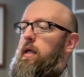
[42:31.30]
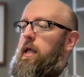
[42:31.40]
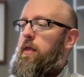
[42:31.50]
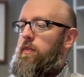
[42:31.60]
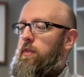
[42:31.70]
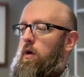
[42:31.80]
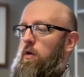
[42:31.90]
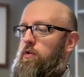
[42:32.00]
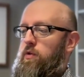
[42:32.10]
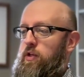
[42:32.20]
and
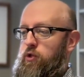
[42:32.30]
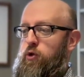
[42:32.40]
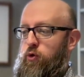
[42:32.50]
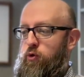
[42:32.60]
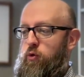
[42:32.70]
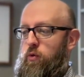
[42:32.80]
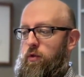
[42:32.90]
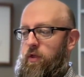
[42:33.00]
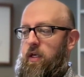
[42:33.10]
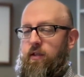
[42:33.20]
there's only two
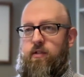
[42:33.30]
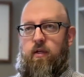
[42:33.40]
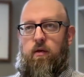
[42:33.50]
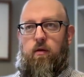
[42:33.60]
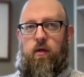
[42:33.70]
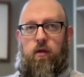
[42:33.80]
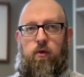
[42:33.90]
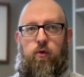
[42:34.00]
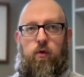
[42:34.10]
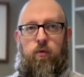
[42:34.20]
things that that
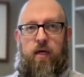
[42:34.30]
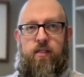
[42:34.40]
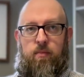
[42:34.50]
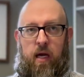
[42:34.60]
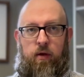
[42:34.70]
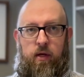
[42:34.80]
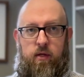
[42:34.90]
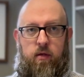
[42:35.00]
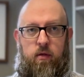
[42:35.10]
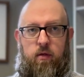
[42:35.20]
Luke writes about
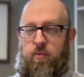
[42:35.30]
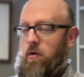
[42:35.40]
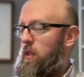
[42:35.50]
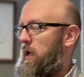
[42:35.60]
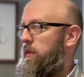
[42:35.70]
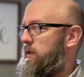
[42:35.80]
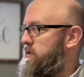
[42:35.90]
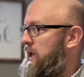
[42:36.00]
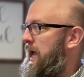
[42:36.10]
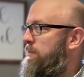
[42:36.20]
it there's probably a lot of things
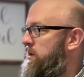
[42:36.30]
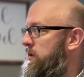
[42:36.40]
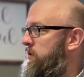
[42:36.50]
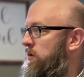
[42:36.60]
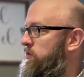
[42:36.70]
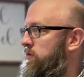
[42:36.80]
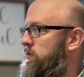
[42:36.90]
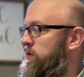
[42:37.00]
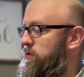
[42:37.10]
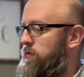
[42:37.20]
that happened in those
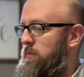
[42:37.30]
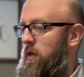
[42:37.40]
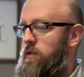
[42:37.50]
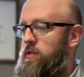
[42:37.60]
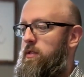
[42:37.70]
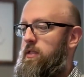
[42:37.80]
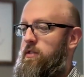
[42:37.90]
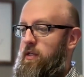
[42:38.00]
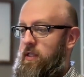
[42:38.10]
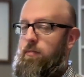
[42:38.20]
those three months. It's
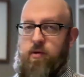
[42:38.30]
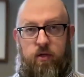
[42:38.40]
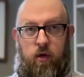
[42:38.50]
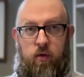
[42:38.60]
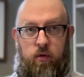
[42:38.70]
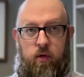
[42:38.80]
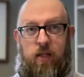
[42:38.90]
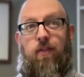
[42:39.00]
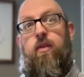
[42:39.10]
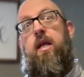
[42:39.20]
this episode
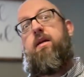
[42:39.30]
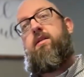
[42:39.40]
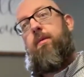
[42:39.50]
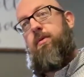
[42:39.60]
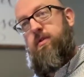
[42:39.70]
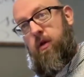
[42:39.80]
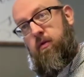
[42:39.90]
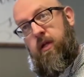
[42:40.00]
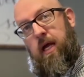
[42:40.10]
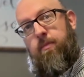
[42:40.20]
and then the next
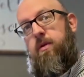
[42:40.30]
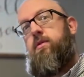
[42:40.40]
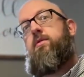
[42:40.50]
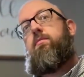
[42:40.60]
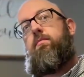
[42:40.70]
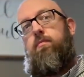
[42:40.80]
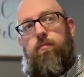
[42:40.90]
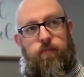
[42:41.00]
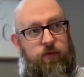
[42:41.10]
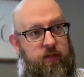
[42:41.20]
episode that happens
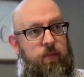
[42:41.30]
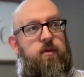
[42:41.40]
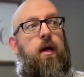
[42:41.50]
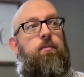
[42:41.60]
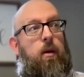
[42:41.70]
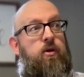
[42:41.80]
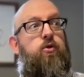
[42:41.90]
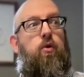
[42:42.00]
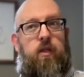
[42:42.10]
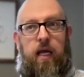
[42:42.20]
sometime probably
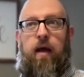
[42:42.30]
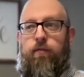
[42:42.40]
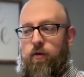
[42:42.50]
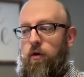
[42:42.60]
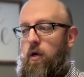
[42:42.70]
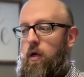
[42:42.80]
shortly after.